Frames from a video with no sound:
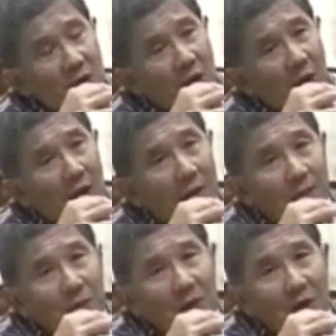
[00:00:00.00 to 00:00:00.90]

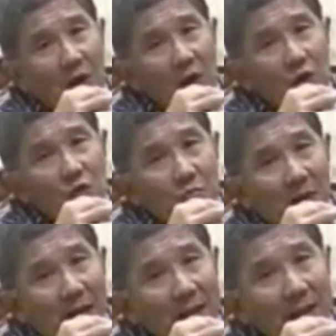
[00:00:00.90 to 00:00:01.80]
um, you
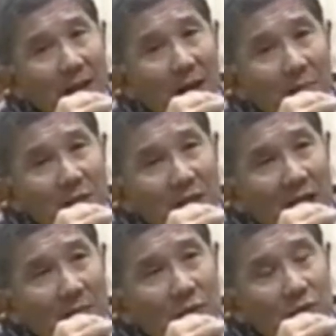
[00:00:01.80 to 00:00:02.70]
might be
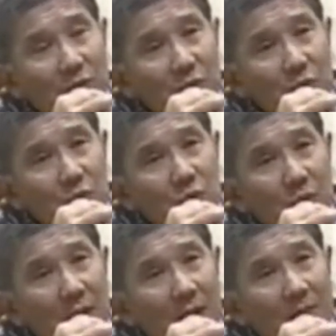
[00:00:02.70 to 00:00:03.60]
able
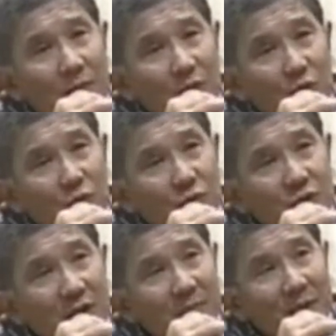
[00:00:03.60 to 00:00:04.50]
to uh, do
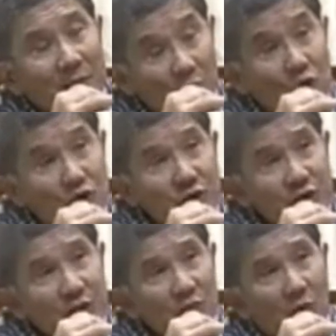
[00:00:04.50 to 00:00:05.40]
some
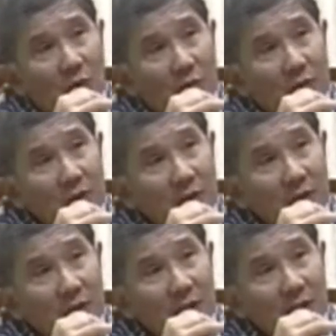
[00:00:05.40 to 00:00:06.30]
emergency work
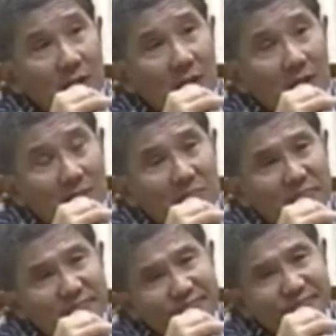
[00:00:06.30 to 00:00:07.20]

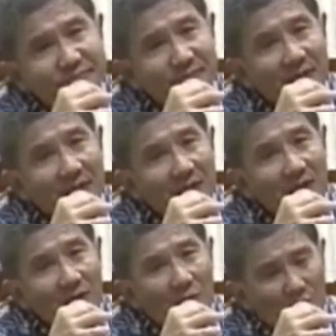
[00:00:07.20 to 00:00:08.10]
um,
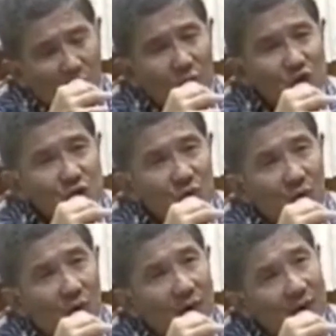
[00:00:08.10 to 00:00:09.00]
or urgent
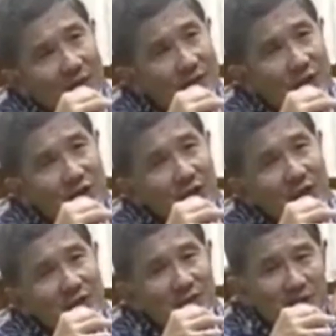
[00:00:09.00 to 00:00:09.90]
work, such
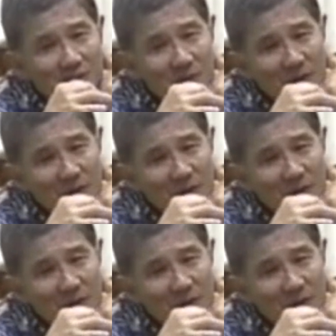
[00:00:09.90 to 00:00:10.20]
as uh,